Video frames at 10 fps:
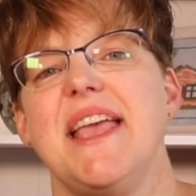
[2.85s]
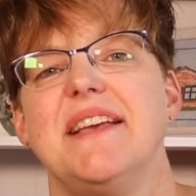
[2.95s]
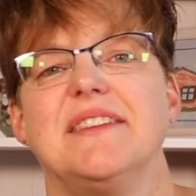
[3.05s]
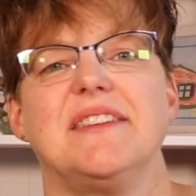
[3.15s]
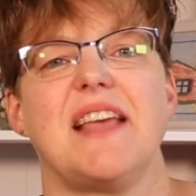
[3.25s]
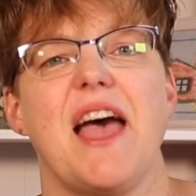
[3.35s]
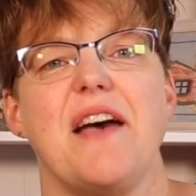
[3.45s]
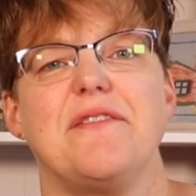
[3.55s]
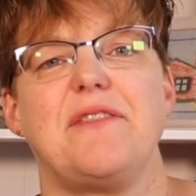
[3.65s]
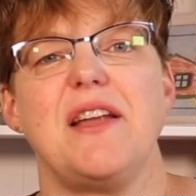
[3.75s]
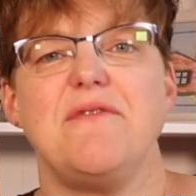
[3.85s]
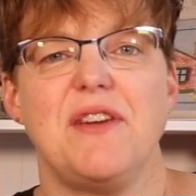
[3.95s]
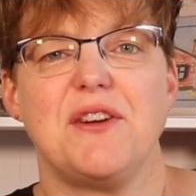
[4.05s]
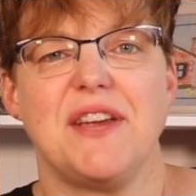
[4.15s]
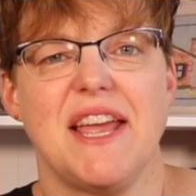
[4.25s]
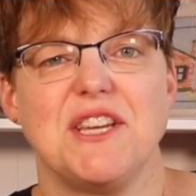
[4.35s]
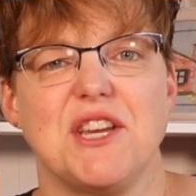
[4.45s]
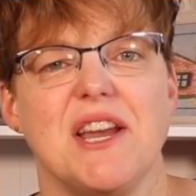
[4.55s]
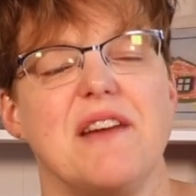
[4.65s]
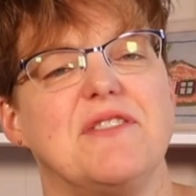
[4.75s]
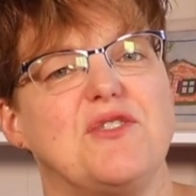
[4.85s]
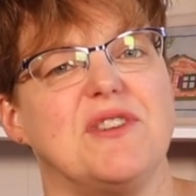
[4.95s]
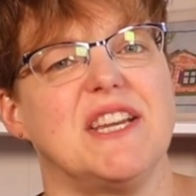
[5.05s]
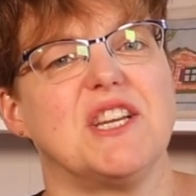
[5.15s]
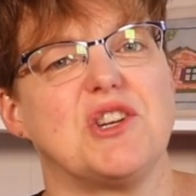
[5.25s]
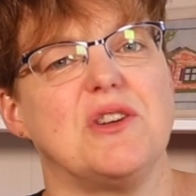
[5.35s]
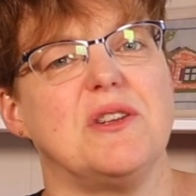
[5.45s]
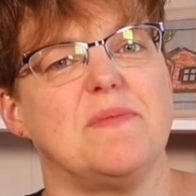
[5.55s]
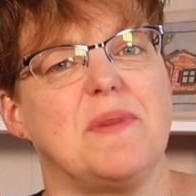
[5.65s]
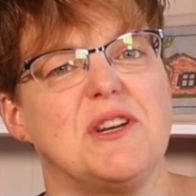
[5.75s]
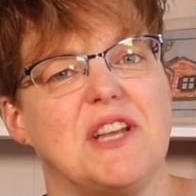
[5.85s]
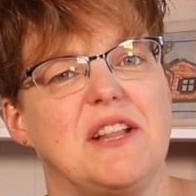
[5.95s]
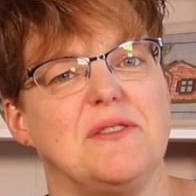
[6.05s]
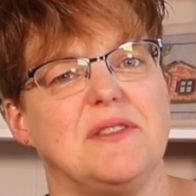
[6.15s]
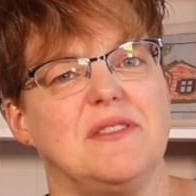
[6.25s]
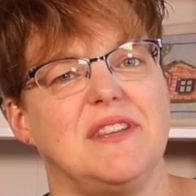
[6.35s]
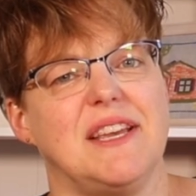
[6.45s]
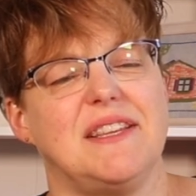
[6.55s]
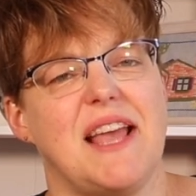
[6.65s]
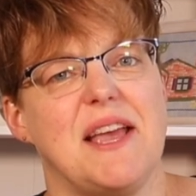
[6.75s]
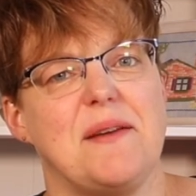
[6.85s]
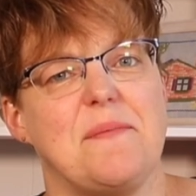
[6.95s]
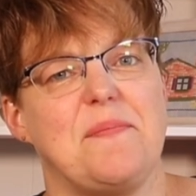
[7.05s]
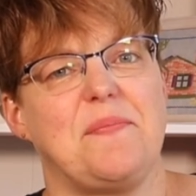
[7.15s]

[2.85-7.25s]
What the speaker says: is a fun variation of a traditional Bargello zigzag.